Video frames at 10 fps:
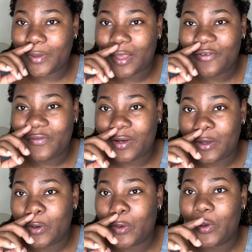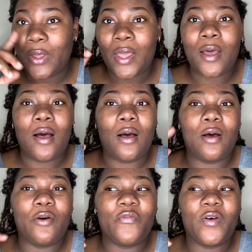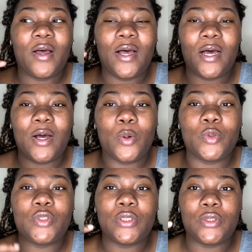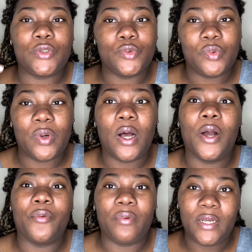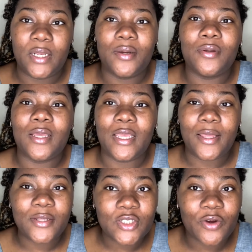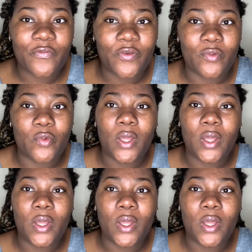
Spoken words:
a video of how to do a really good interview.